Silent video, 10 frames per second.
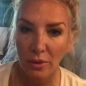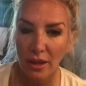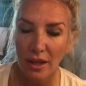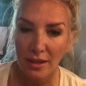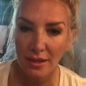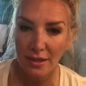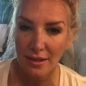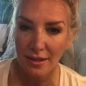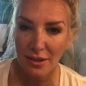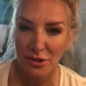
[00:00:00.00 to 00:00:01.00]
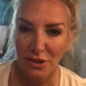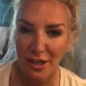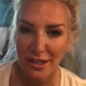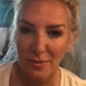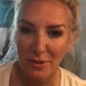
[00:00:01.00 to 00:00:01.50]
with us is
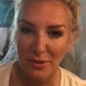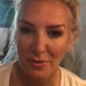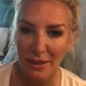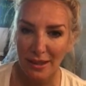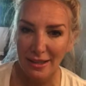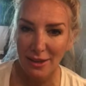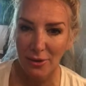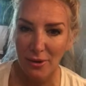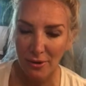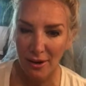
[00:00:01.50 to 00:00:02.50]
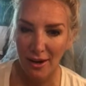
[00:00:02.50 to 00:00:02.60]
just supposed to be so